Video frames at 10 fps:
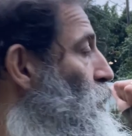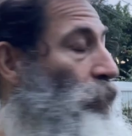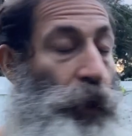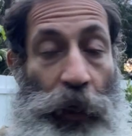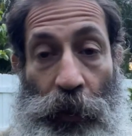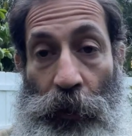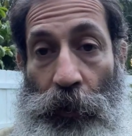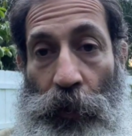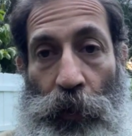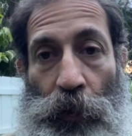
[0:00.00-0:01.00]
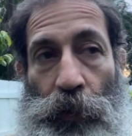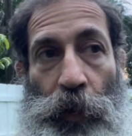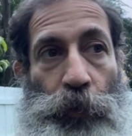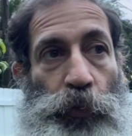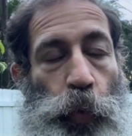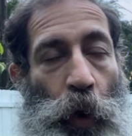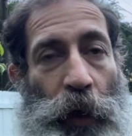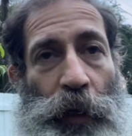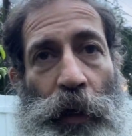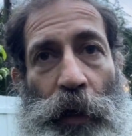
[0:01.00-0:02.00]
Miguel, there was
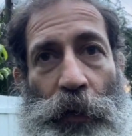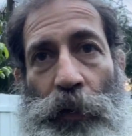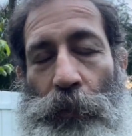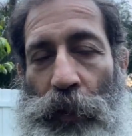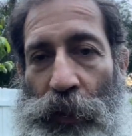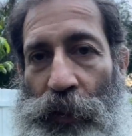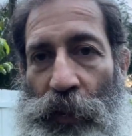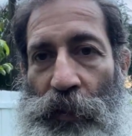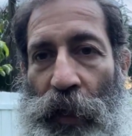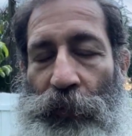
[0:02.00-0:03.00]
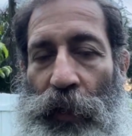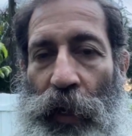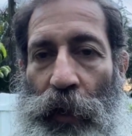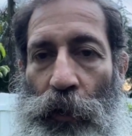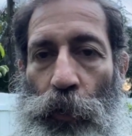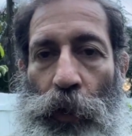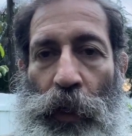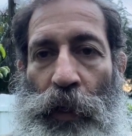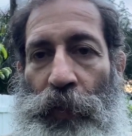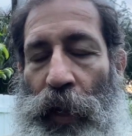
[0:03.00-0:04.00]
one other mid-season avocado
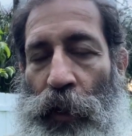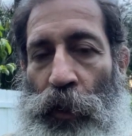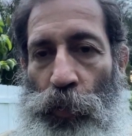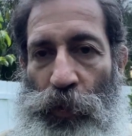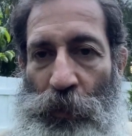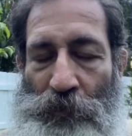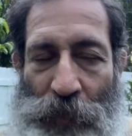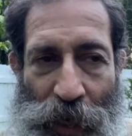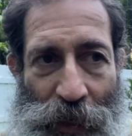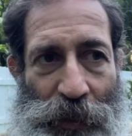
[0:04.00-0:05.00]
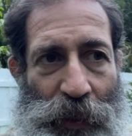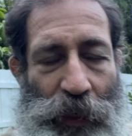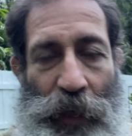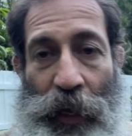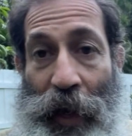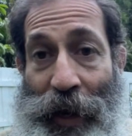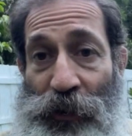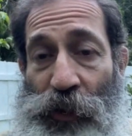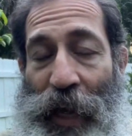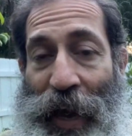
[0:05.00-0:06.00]
that I heard was amazing, and I
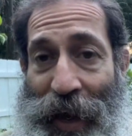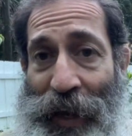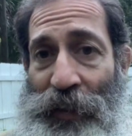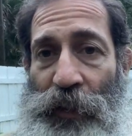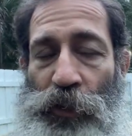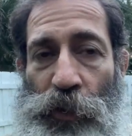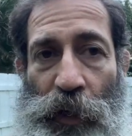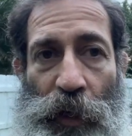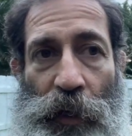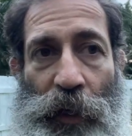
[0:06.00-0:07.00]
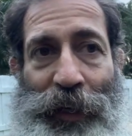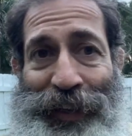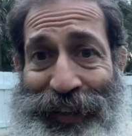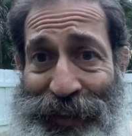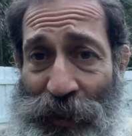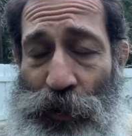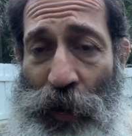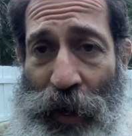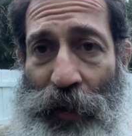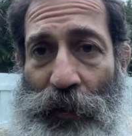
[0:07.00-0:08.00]
actually had the tree in the
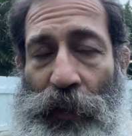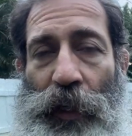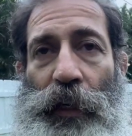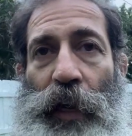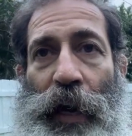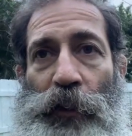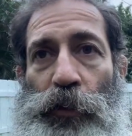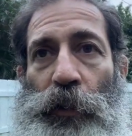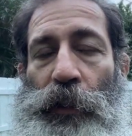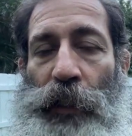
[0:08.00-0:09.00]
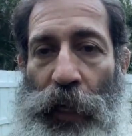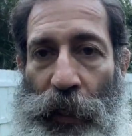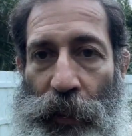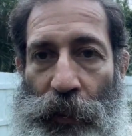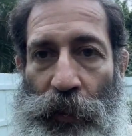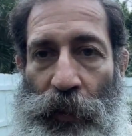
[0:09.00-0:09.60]
ground, and it actually died.